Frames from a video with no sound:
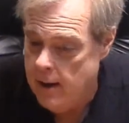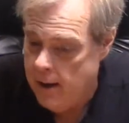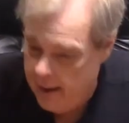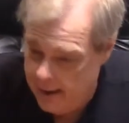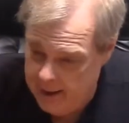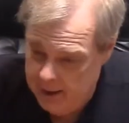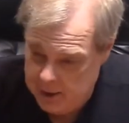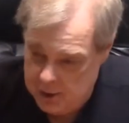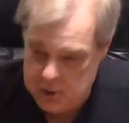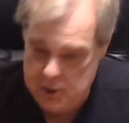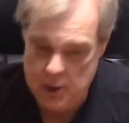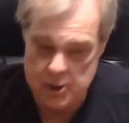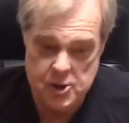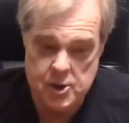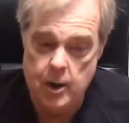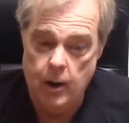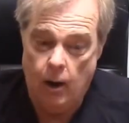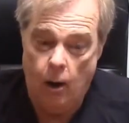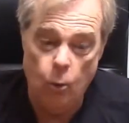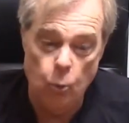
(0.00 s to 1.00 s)
It's just
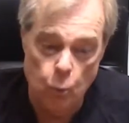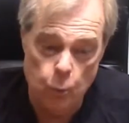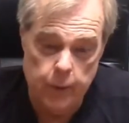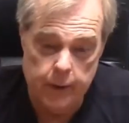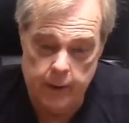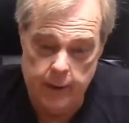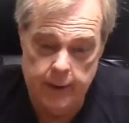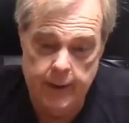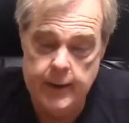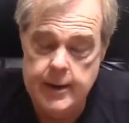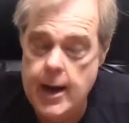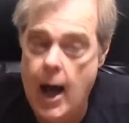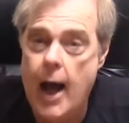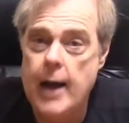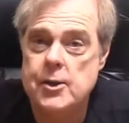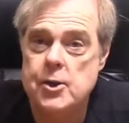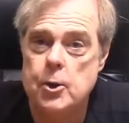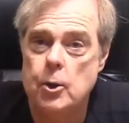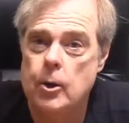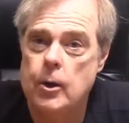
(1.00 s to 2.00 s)
a really
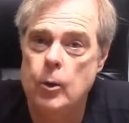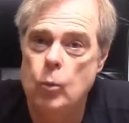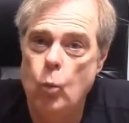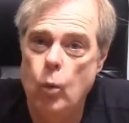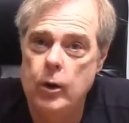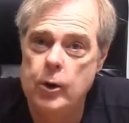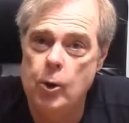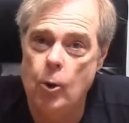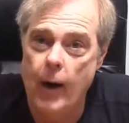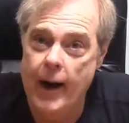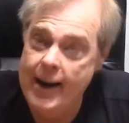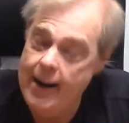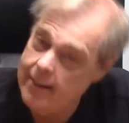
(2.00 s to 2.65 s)
nice looking wood grain.